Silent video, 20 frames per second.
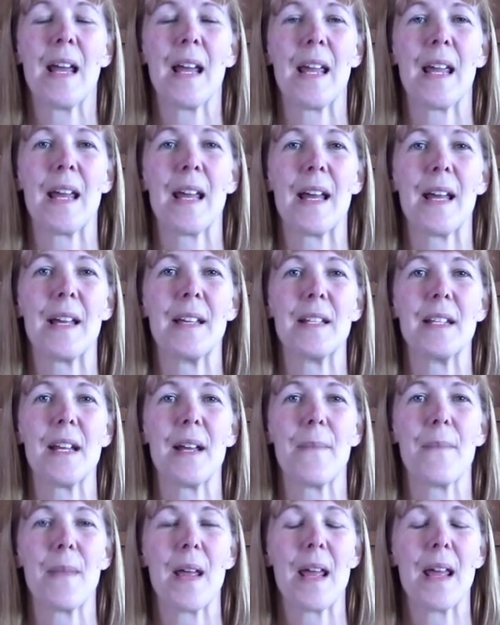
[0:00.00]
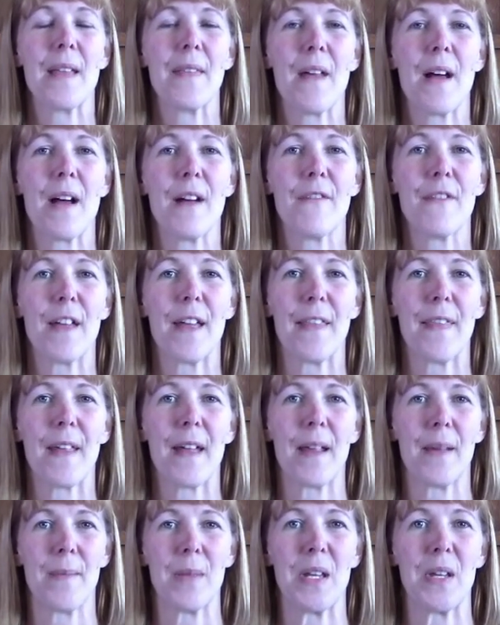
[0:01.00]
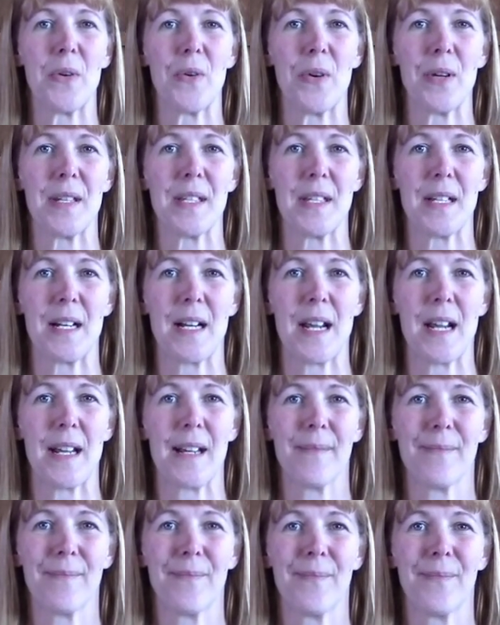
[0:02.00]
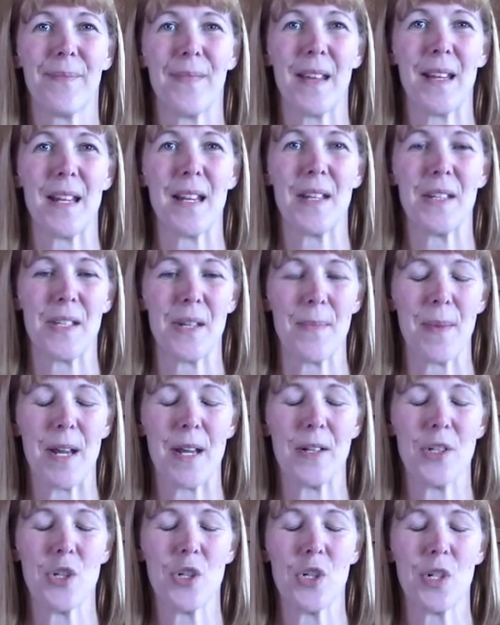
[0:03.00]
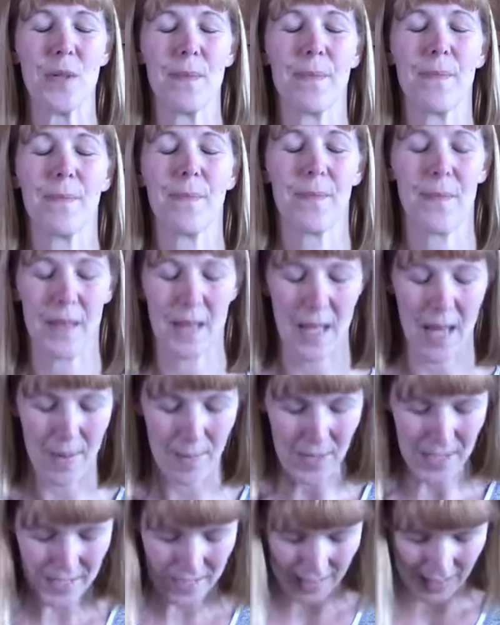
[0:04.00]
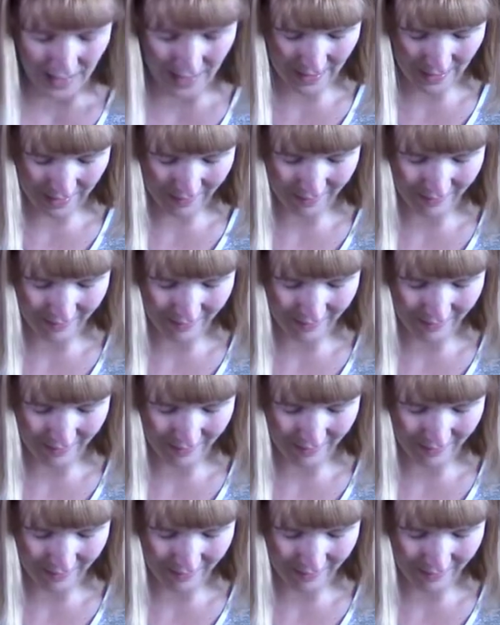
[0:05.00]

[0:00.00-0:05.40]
And may love and light be yours today. Thank you so much. Namaste.